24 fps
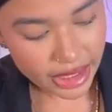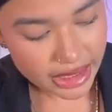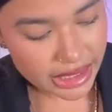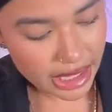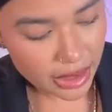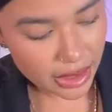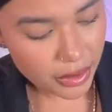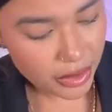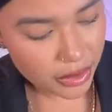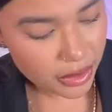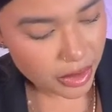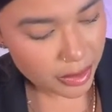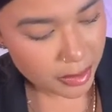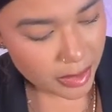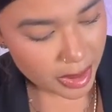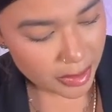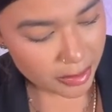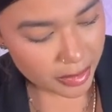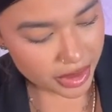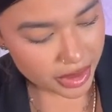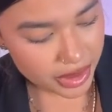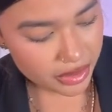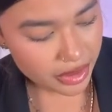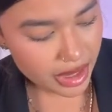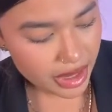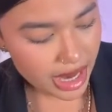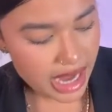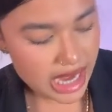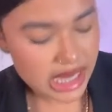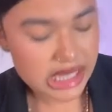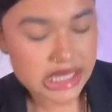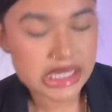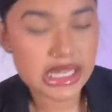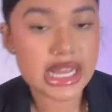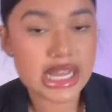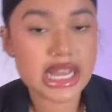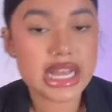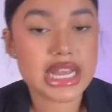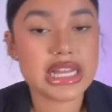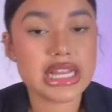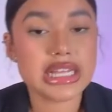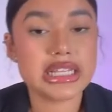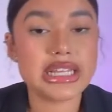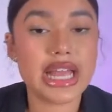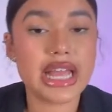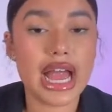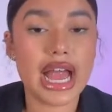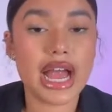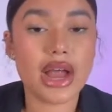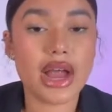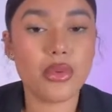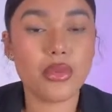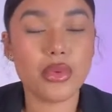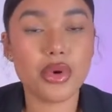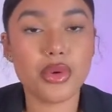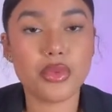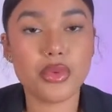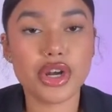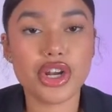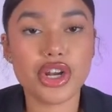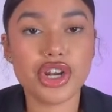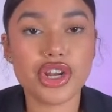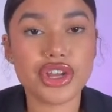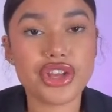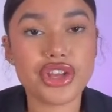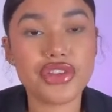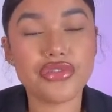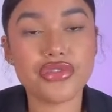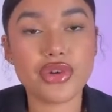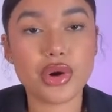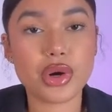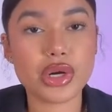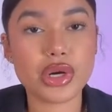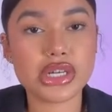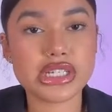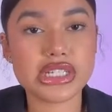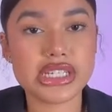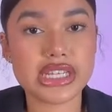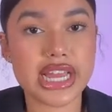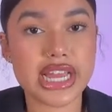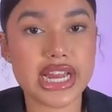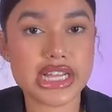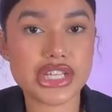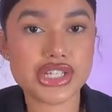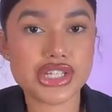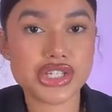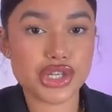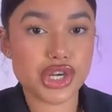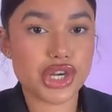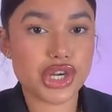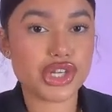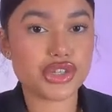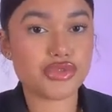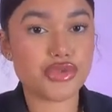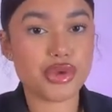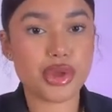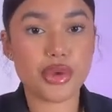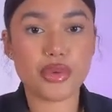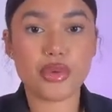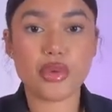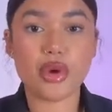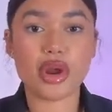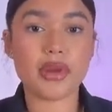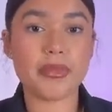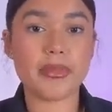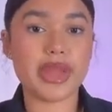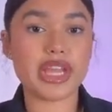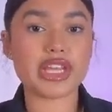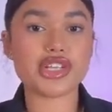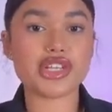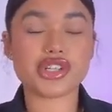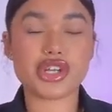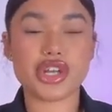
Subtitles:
that we remember, you guys, that when we're looking forward to getting surgery, we want to make